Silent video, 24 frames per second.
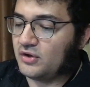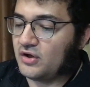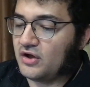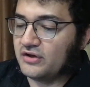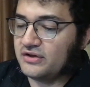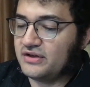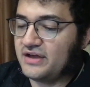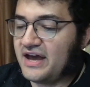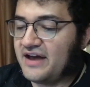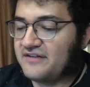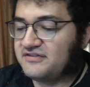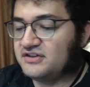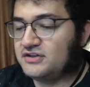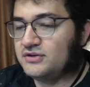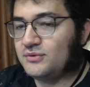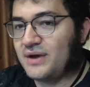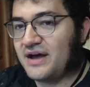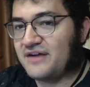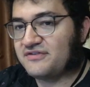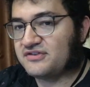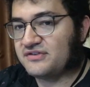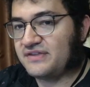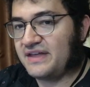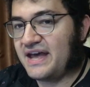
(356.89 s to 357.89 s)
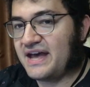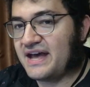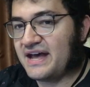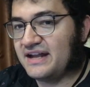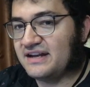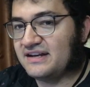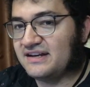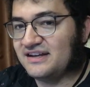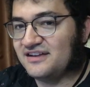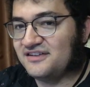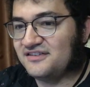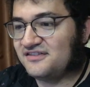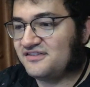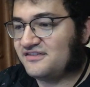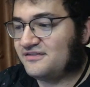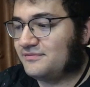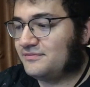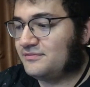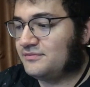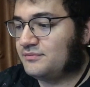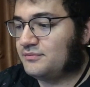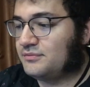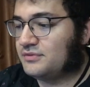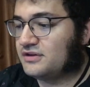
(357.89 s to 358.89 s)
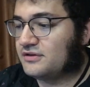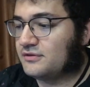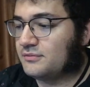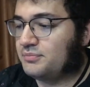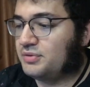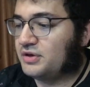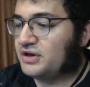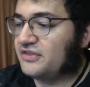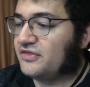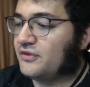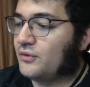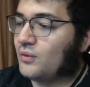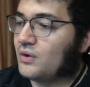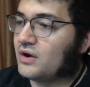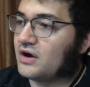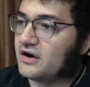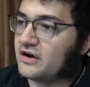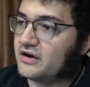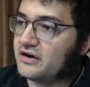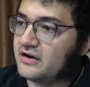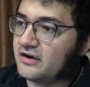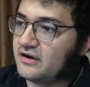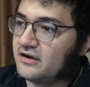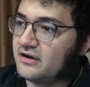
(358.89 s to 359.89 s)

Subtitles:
All you have to do after that is put in the work.